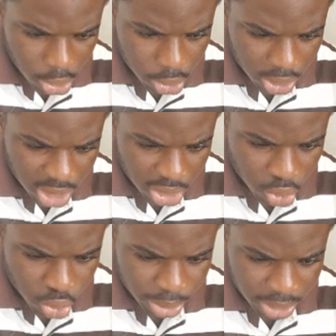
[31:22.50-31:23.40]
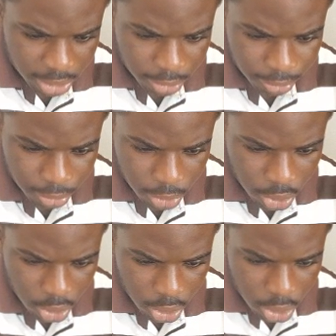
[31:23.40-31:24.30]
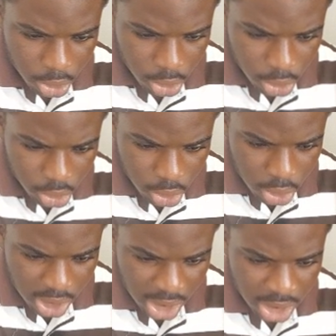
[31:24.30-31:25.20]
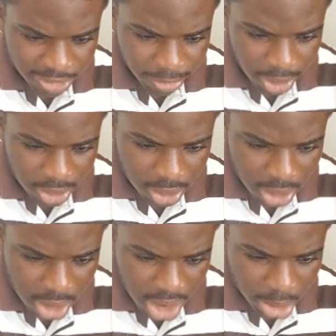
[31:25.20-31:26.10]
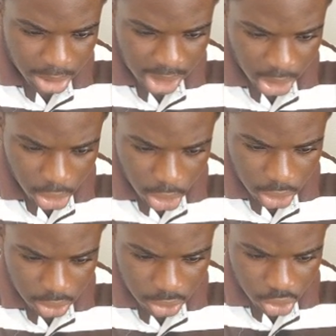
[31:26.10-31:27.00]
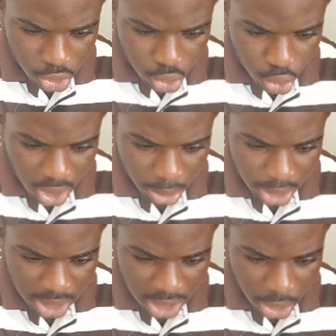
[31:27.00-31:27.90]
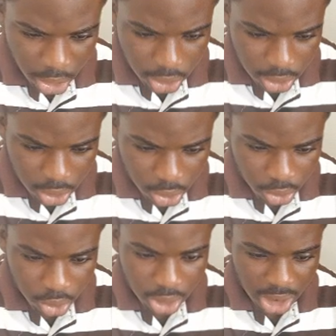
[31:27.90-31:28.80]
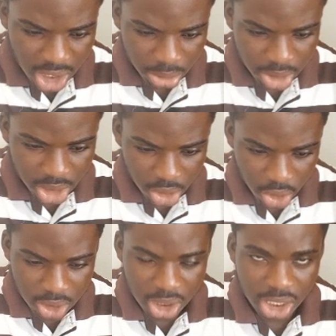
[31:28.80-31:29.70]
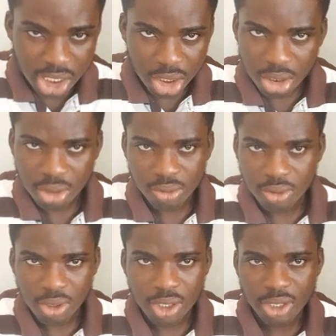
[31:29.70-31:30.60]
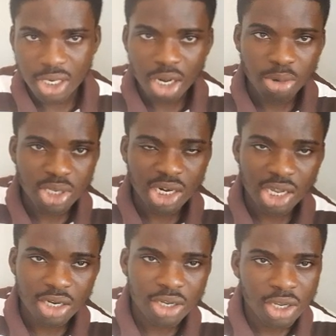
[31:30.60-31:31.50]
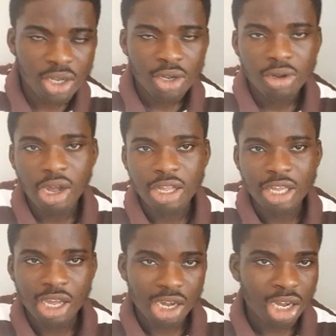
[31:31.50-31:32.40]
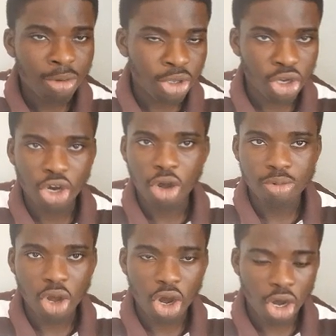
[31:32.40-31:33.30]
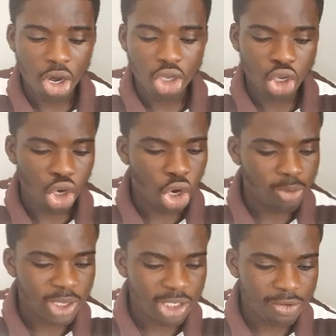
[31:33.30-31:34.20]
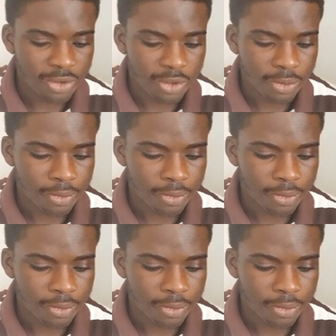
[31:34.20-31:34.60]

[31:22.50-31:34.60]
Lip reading: So 32 bits. So study this somewhat. 3 numbers a dot, 2 numbers a dot, 3 numbers a dot, and then 3 numbers at the end. Right, you can come in your objectives.